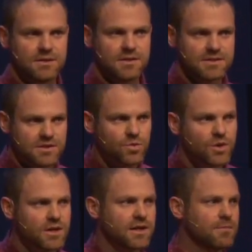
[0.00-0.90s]
This is
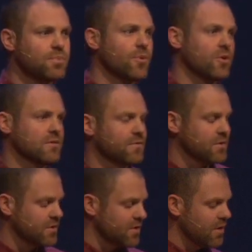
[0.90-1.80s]
really important for
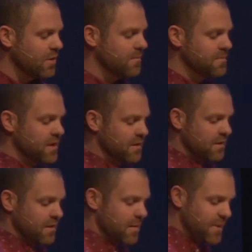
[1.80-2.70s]
you to know
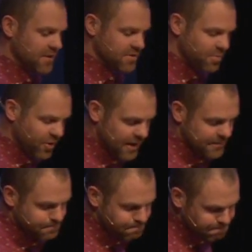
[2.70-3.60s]
about the brain.